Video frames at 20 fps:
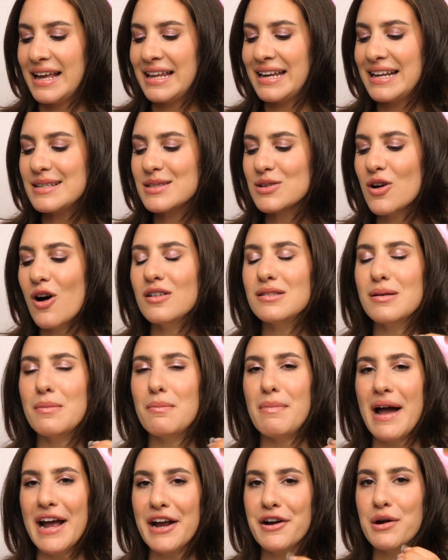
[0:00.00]
It is called a
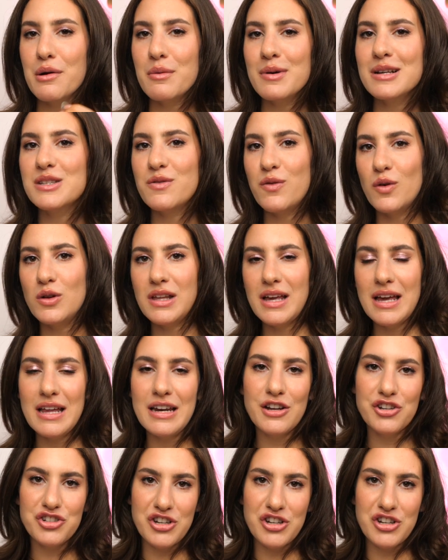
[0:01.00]
micro exfoliating